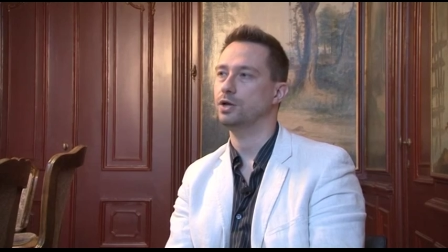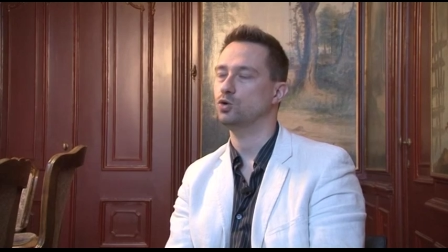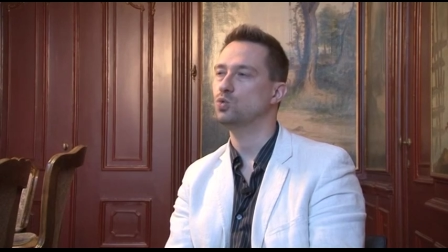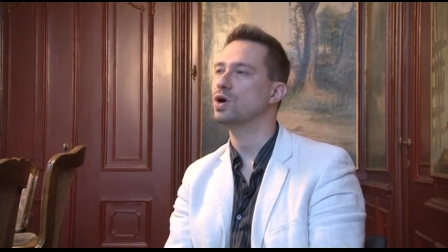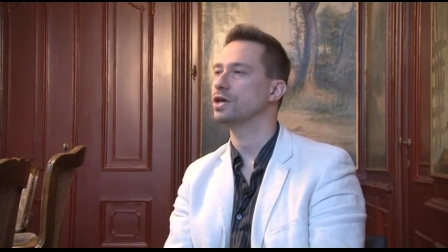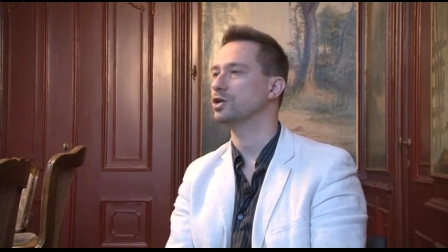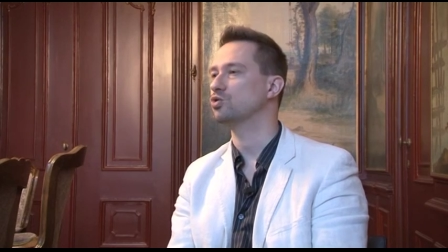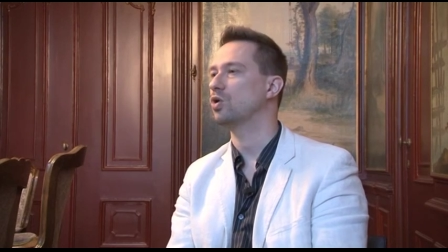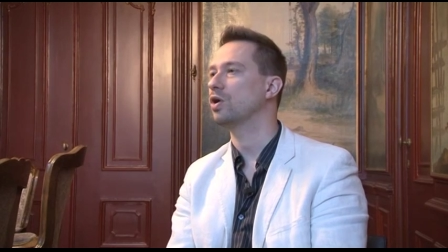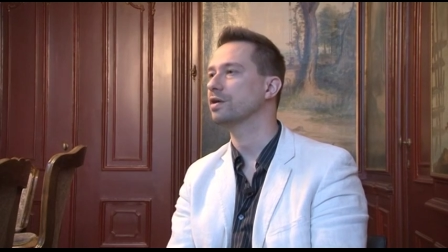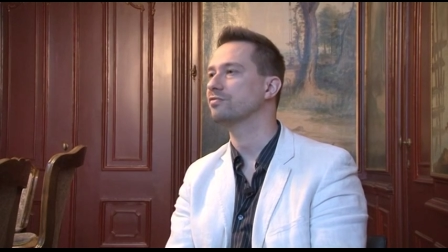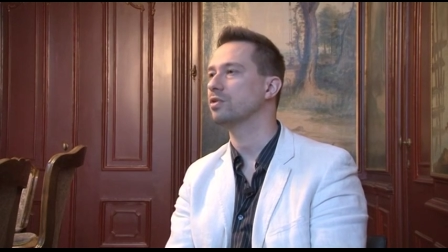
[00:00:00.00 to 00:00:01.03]
and who are they
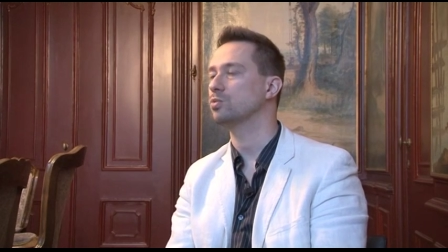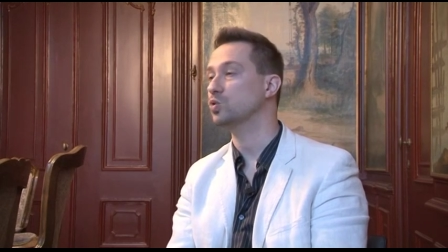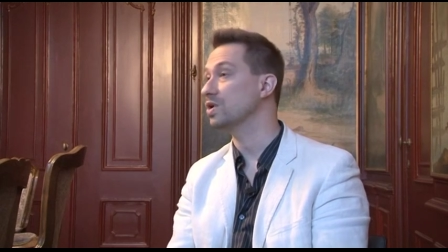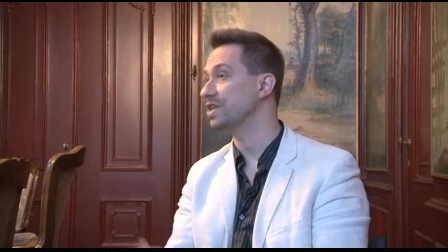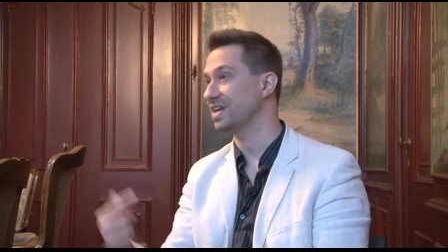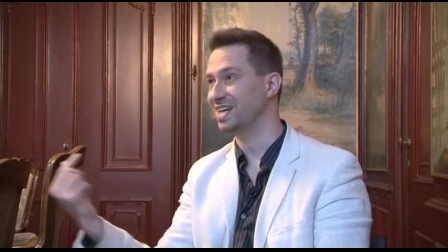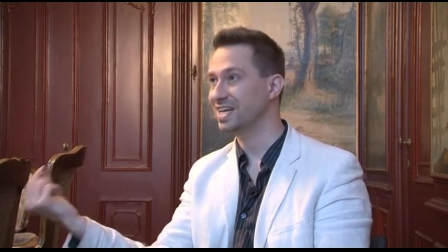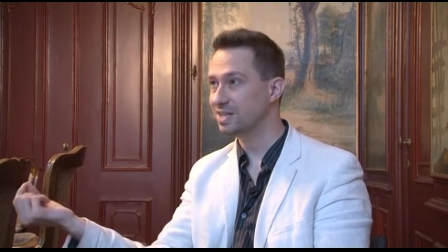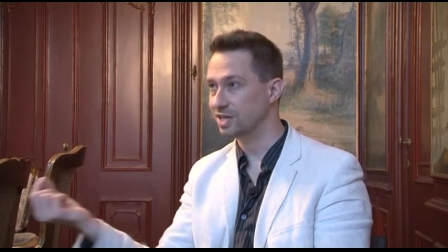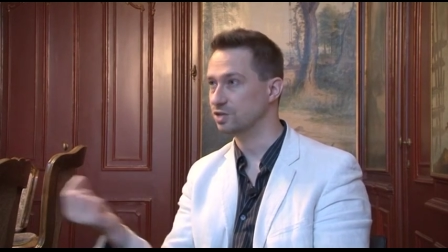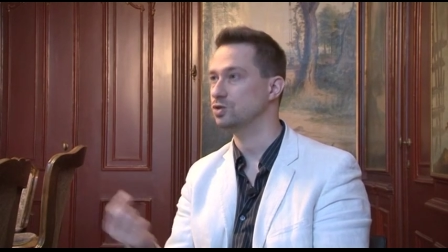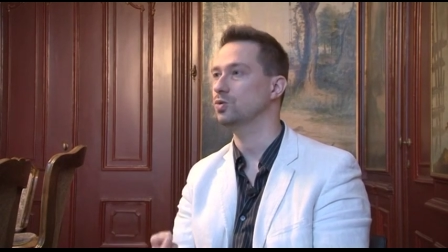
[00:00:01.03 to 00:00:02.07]
drawing from, who are they
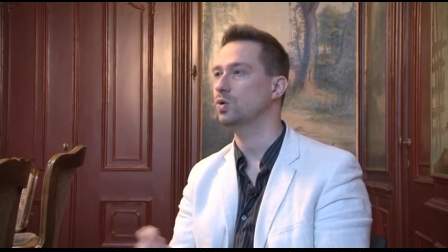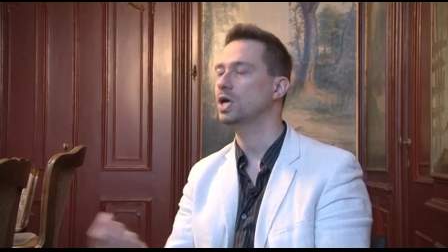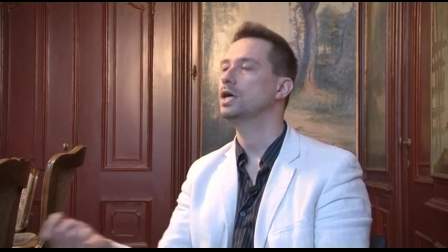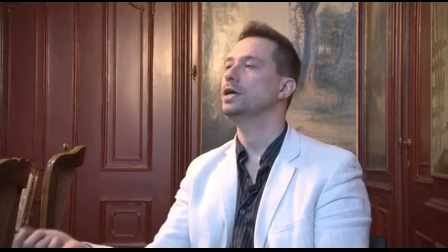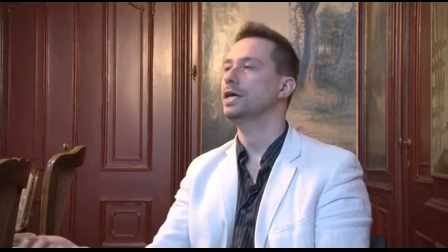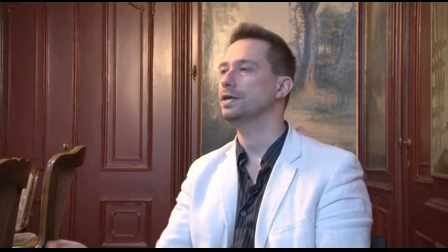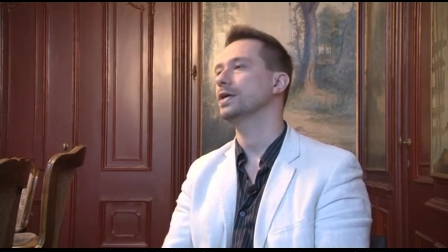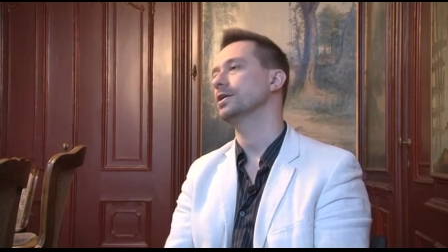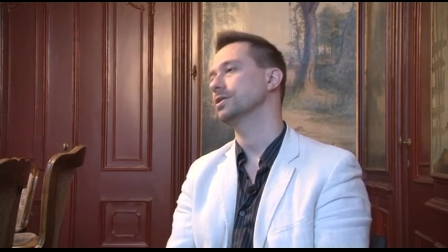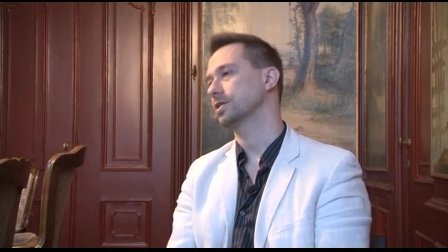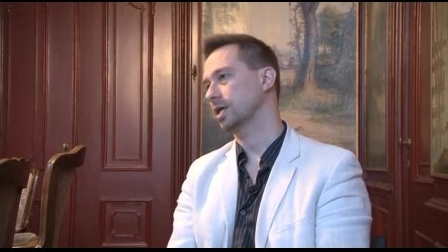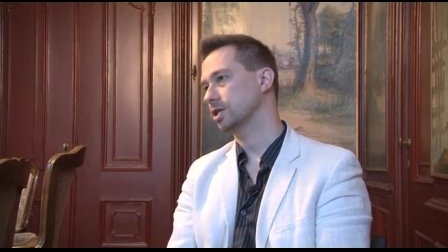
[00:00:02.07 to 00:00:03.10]
linking to in the
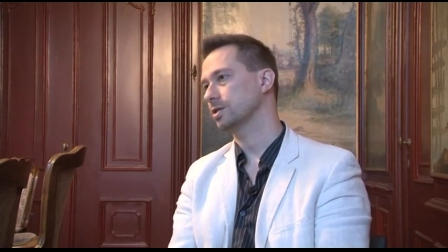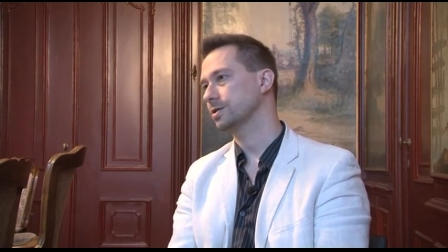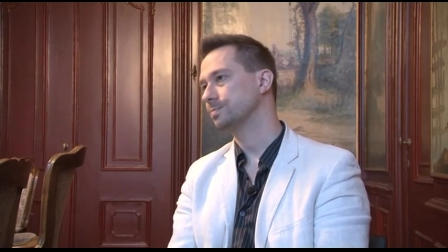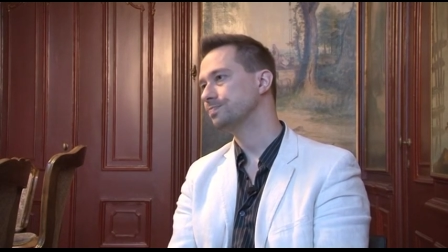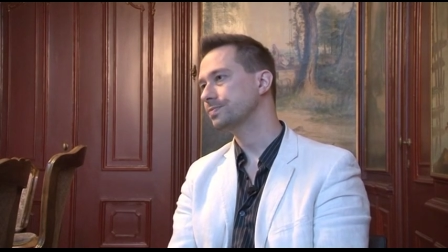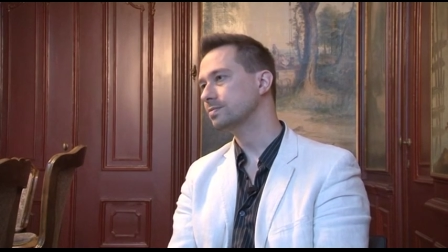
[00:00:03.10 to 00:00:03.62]
discussions?